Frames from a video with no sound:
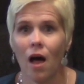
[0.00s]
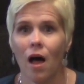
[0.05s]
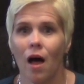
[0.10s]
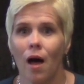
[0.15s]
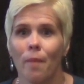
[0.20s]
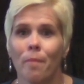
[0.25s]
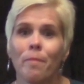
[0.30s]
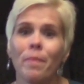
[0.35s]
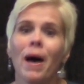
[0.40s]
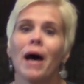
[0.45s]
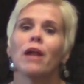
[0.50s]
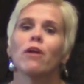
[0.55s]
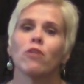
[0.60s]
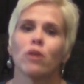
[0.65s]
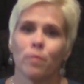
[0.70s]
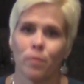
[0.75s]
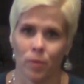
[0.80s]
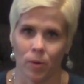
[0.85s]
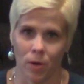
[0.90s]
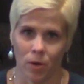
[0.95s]
A better
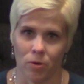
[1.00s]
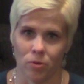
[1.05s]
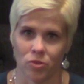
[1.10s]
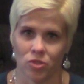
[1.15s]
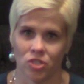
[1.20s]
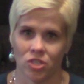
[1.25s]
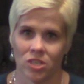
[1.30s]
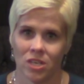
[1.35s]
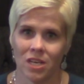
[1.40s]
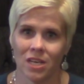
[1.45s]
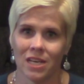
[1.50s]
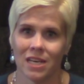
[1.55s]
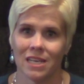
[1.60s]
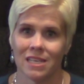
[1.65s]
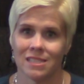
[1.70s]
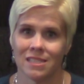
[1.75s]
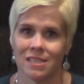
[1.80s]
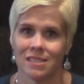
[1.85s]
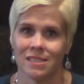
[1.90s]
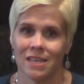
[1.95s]
approach
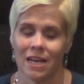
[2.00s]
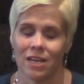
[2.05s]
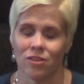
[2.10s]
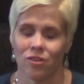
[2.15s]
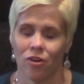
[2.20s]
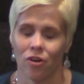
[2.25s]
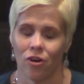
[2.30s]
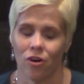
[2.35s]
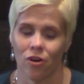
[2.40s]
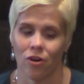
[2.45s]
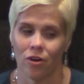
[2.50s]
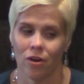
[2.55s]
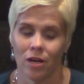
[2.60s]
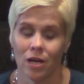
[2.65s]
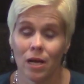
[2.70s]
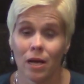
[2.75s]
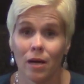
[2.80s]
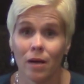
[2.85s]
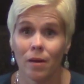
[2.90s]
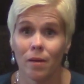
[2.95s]
is to say to her,
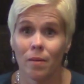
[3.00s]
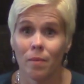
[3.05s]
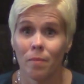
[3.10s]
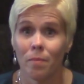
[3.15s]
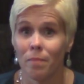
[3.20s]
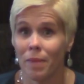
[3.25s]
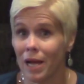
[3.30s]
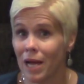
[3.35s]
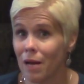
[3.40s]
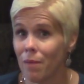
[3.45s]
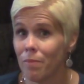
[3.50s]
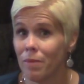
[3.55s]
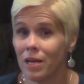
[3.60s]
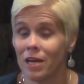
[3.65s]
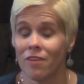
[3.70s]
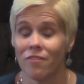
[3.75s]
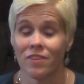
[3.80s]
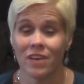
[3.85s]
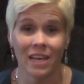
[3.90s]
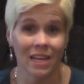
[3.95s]
"Ma'am,
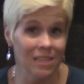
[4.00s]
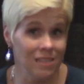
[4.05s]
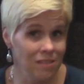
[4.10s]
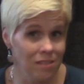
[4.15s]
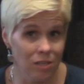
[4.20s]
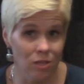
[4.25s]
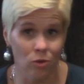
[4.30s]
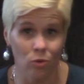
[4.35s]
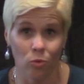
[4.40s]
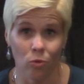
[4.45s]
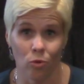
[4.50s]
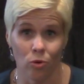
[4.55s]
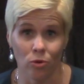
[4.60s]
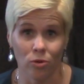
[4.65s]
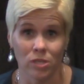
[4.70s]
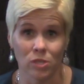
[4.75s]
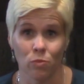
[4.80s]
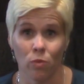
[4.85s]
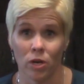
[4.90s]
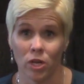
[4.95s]
if canceling your order
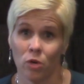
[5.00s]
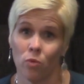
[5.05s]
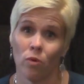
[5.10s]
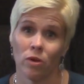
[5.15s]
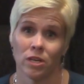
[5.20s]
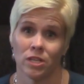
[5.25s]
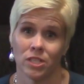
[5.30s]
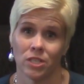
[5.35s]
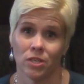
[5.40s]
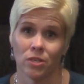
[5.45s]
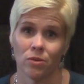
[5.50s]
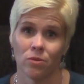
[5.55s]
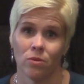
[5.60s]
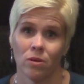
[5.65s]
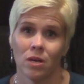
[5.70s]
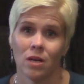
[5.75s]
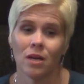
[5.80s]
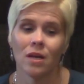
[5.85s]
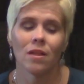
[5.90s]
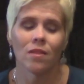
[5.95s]
is what you want to do,
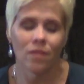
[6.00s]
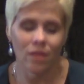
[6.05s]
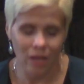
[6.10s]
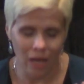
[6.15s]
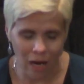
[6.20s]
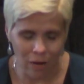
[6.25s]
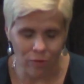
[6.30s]
then I